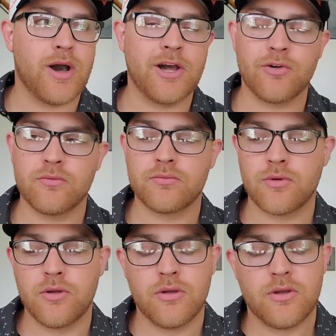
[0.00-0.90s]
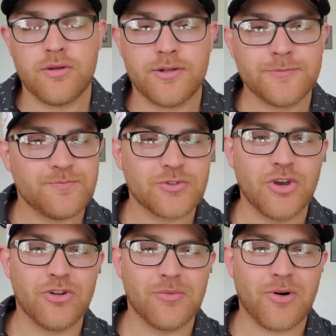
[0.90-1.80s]
I don't
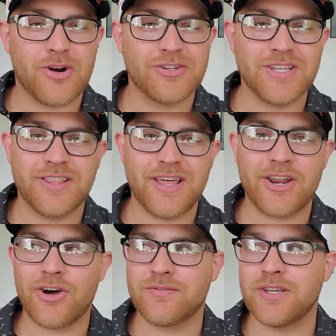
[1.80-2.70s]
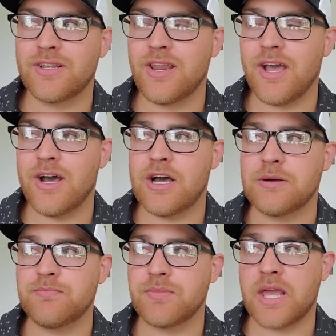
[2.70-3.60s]
go to the bars that often,
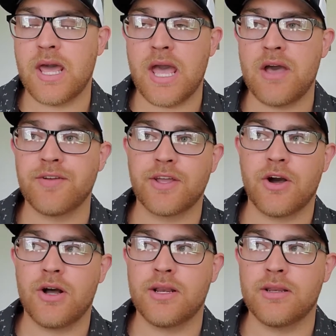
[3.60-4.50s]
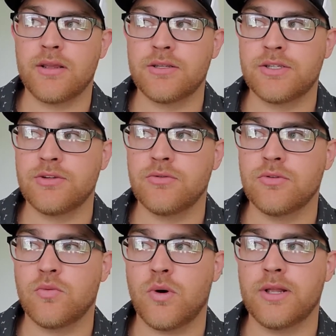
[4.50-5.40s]
and I haven't gone to
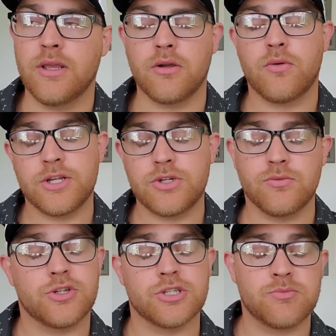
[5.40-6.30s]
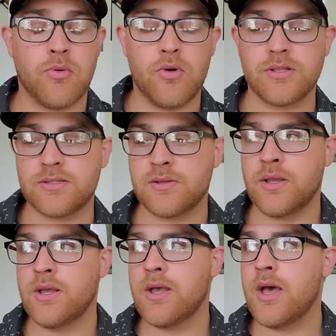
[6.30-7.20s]
the one in question, which is sports.
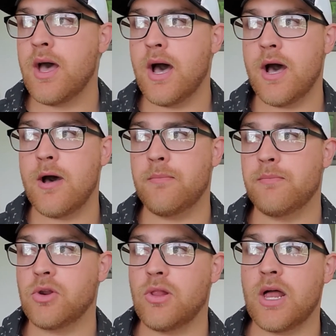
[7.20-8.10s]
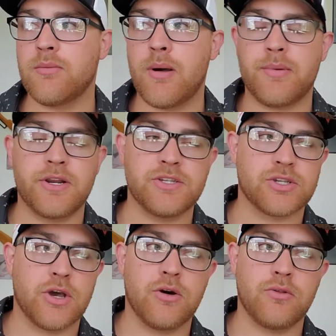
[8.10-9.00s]
But a lot of my buddies
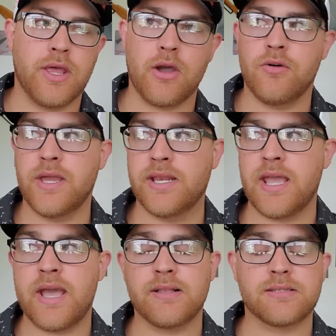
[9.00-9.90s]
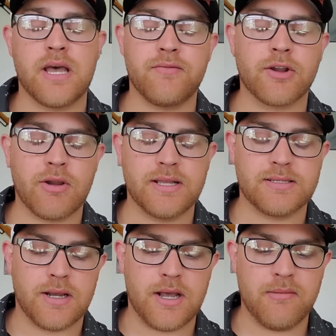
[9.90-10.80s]
go. They dance, have a great
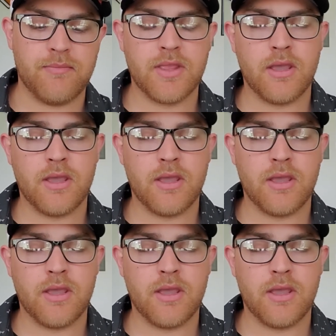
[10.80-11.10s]
time.